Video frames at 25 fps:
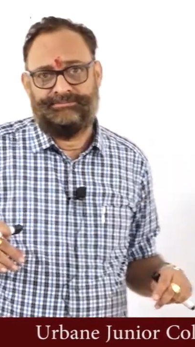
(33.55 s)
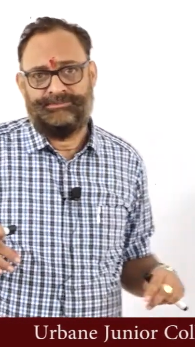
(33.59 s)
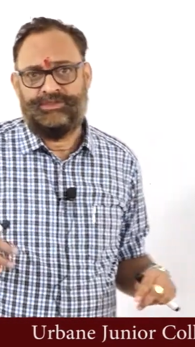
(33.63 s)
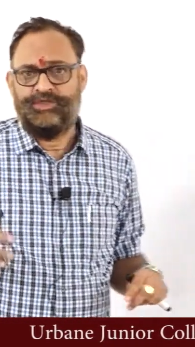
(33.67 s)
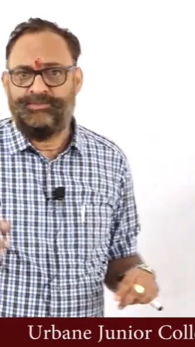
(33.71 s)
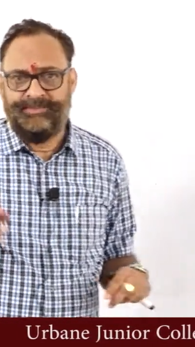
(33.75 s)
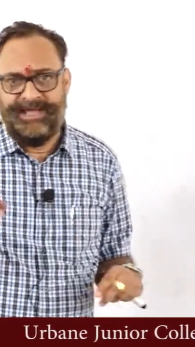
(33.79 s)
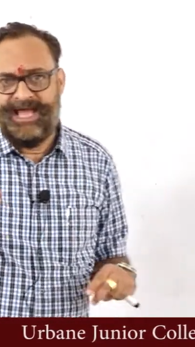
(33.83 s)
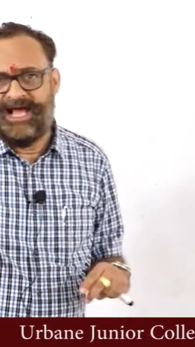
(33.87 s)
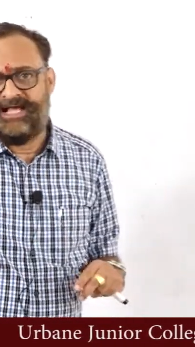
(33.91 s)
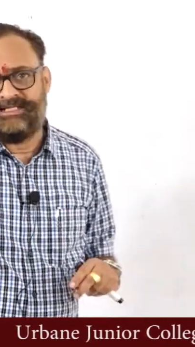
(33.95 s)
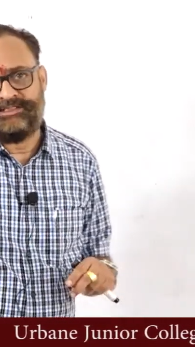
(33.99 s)
You
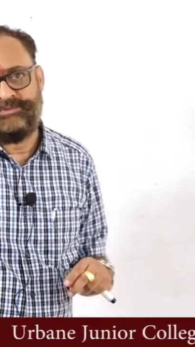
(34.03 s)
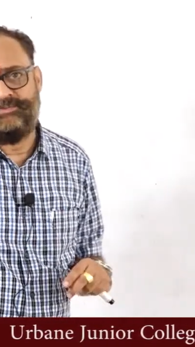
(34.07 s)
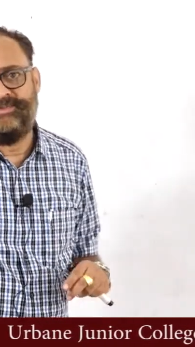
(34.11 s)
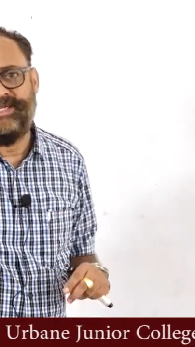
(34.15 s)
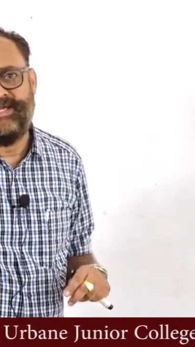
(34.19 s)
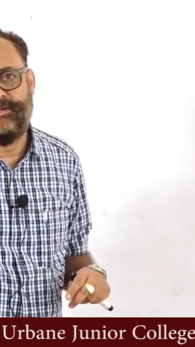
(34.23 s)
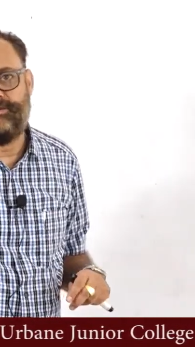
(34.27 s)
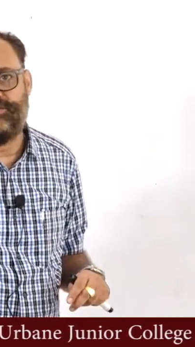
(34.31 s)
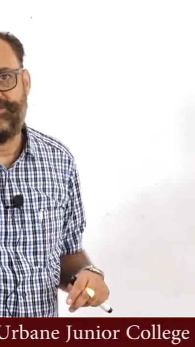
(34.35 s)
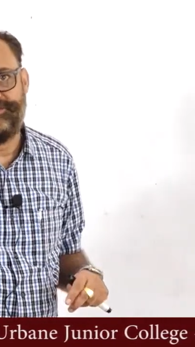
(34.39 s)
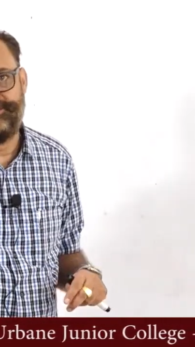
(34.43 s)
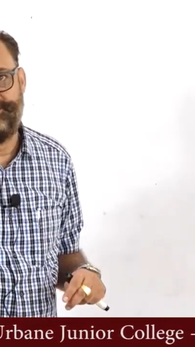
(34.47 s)
may ask me
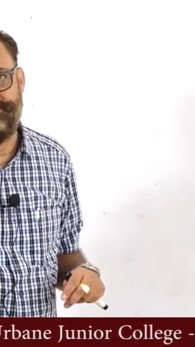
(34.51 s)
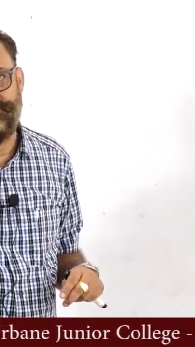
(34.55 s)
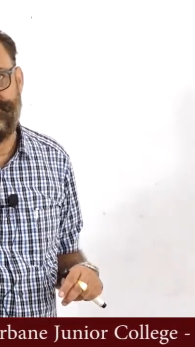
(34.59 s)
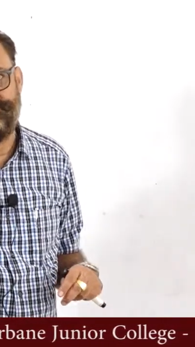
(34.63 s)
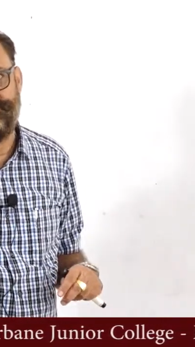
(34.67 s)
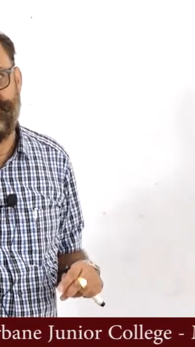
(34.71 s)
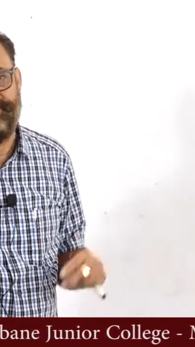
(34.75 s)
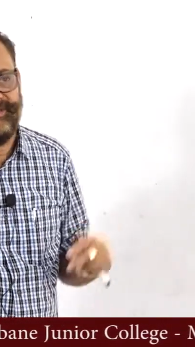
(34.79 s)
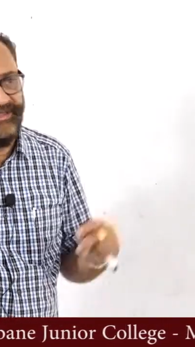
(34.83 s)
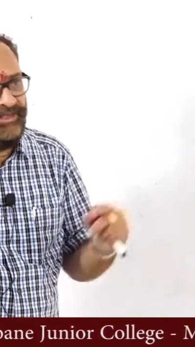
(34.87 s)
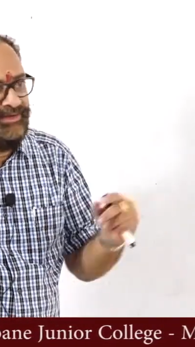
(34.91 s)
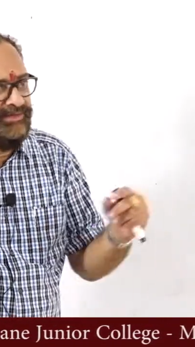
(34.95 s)
a question
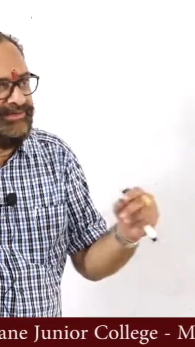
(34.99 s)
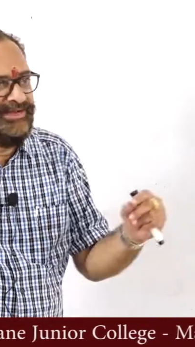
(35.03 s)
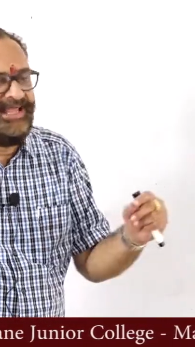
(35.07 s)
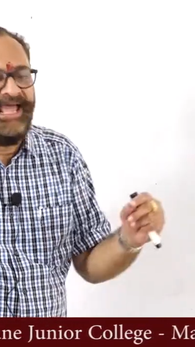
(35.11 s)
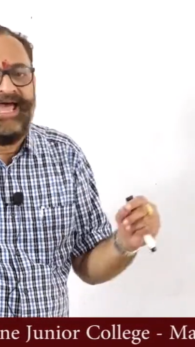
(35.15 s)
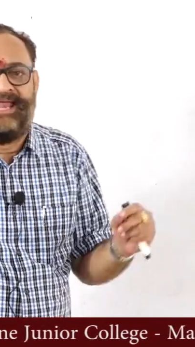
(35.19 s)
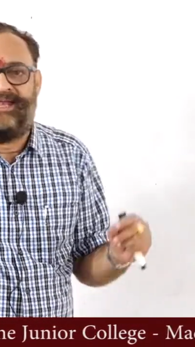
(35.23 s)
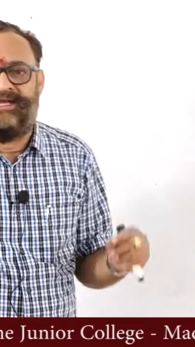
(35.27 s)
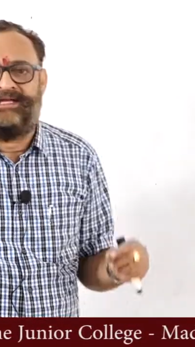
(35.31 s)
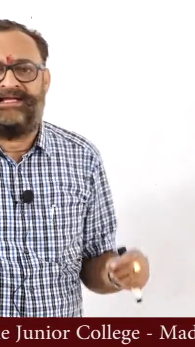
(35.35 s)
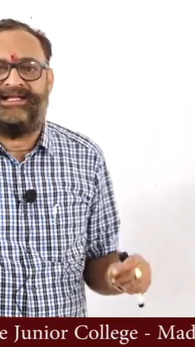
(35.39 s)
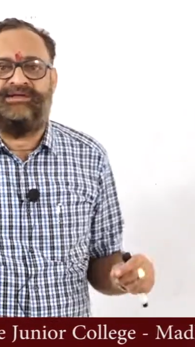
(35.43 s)
that in
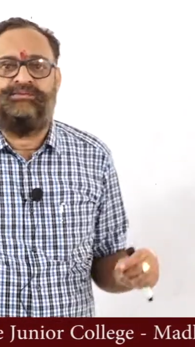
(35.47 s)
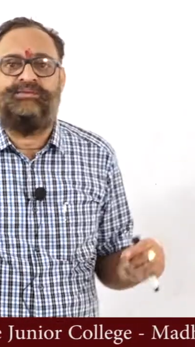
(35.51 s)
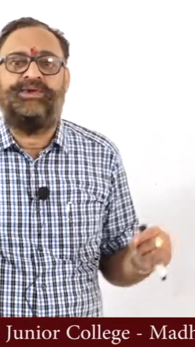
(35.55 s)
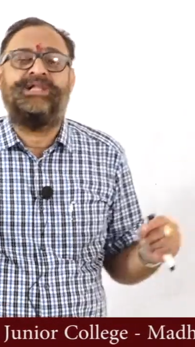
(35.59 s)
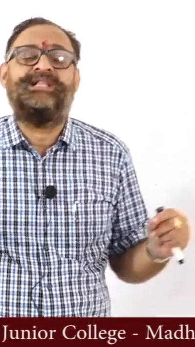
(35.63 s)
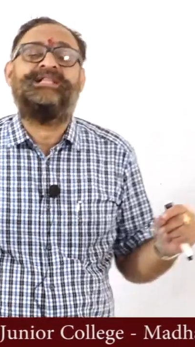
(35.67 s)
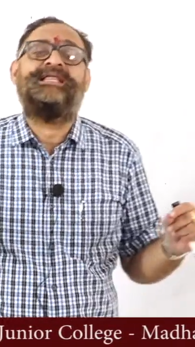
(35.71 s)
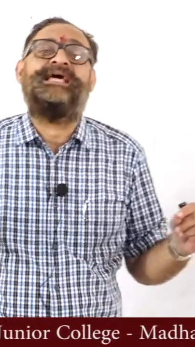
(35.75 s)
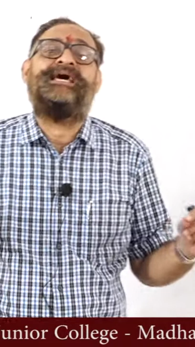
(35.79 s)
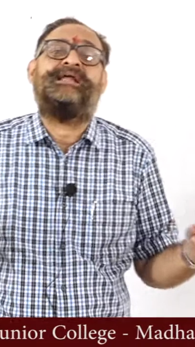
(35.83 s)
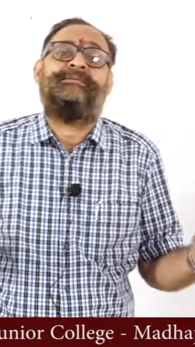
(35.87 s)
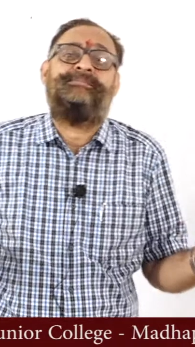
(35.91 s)
reality
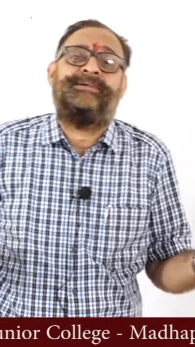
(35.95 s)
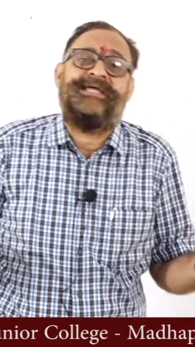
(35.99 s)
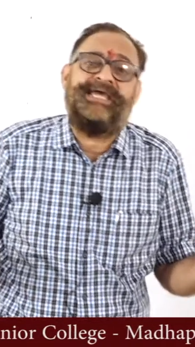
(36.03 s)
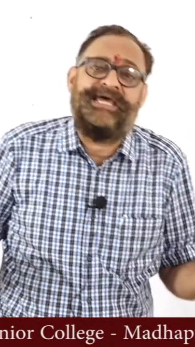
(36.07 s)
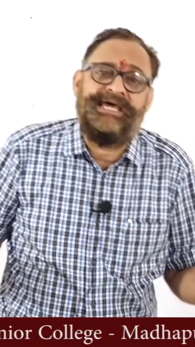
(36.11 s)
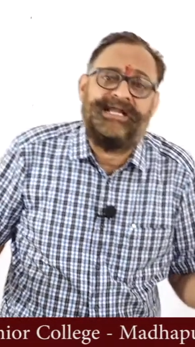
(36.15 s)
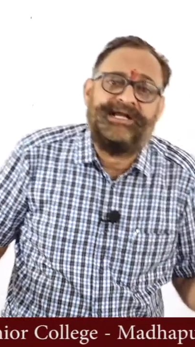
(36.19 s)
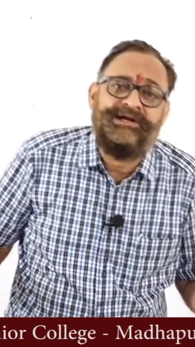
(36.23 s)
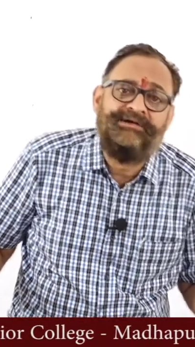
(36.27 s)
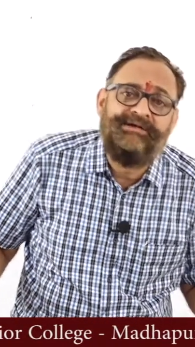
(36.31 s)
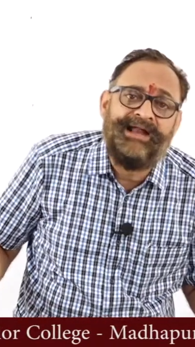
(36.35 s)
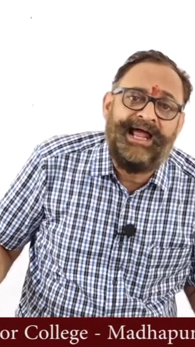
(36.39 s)
will there be
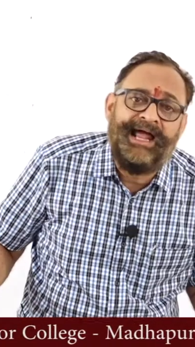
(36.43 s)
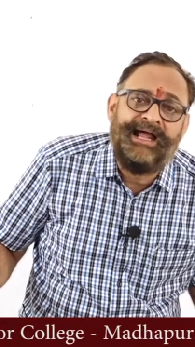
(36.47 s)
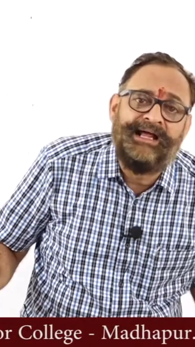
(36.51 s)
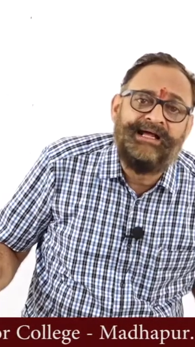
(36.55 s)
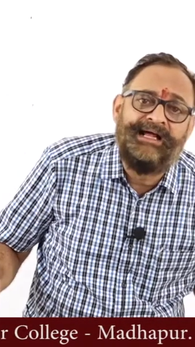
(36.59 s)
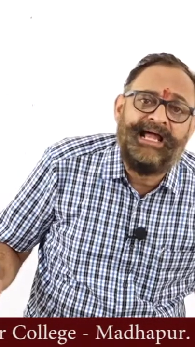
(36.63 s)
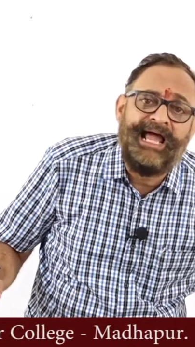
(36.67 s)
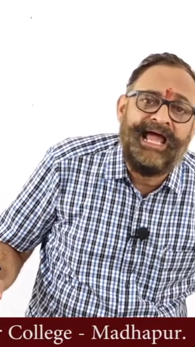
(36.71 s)
air drag?